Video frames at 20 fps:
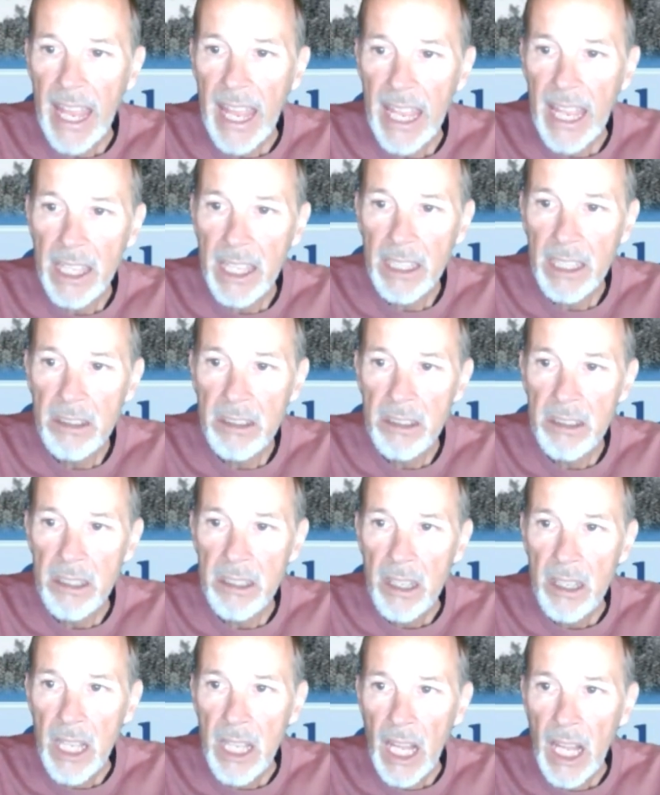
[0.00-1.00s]
And
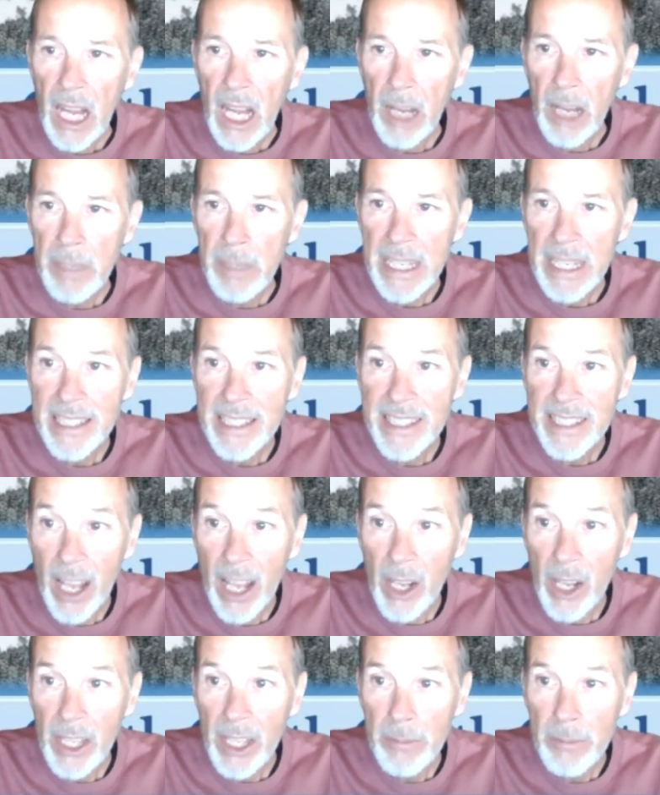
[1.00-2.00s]
he's
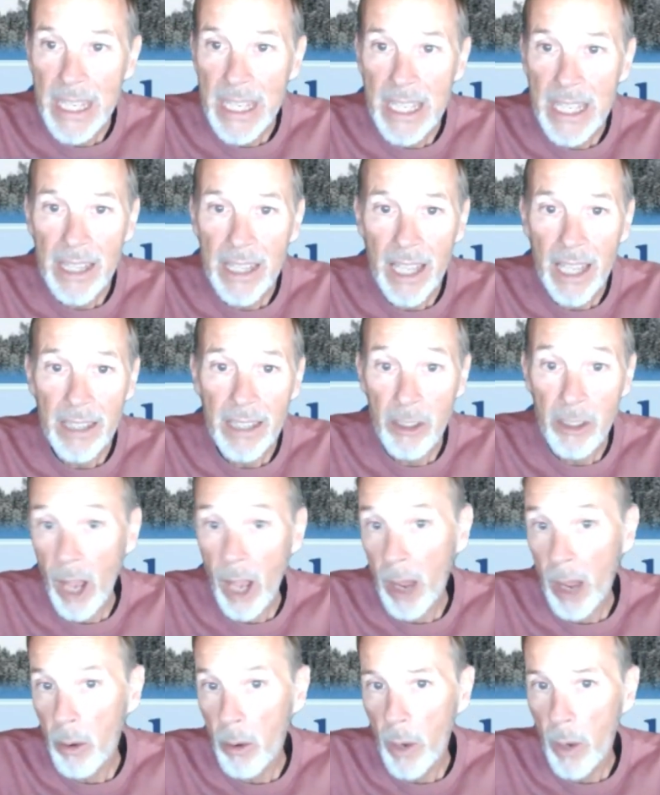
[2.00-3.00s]
telling me that,
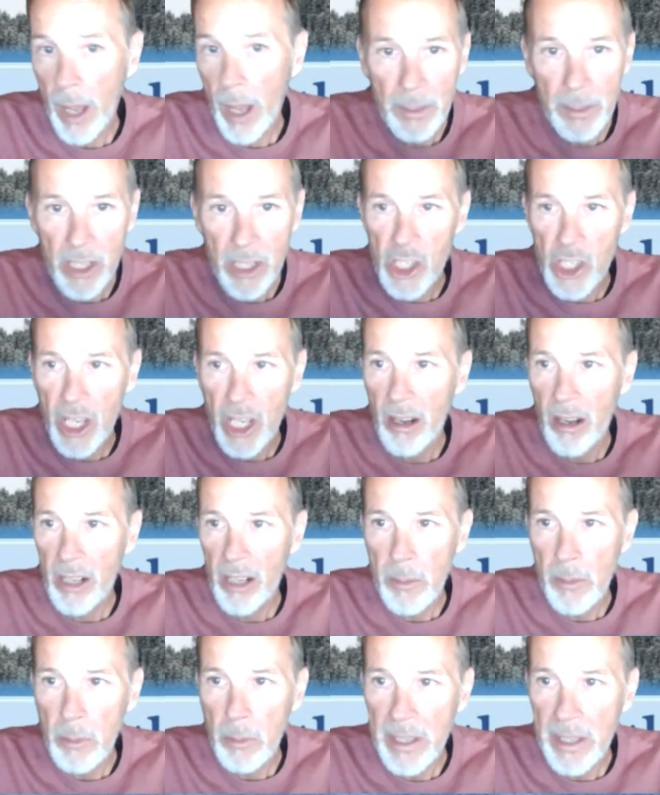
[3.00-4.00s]
you know, I'm going to share
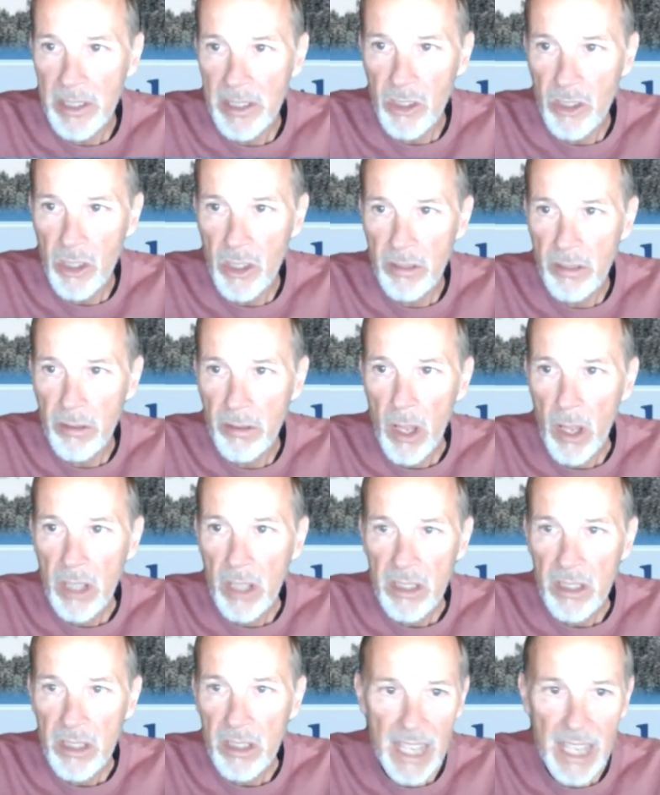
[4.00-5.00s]
a couple messages
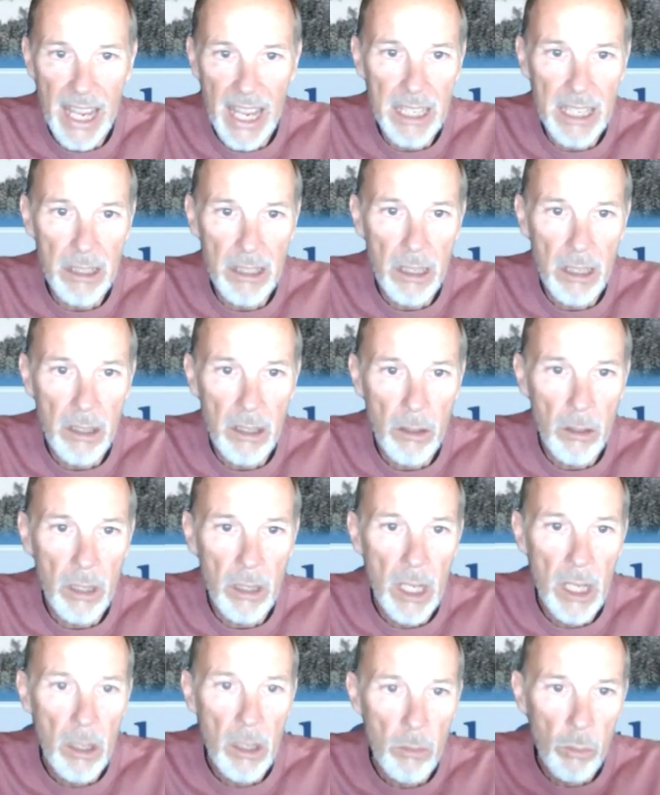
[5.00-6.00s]
tonight
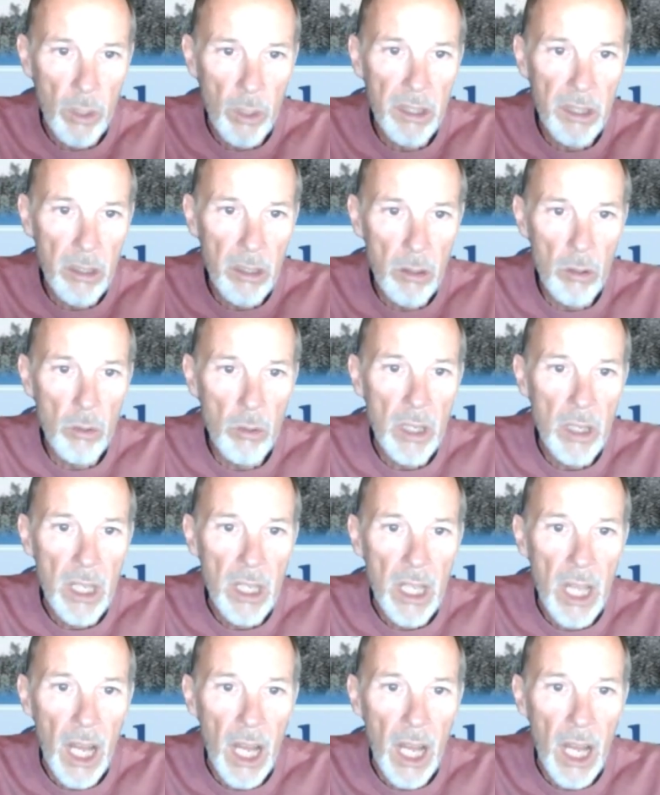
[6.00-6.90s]
with you.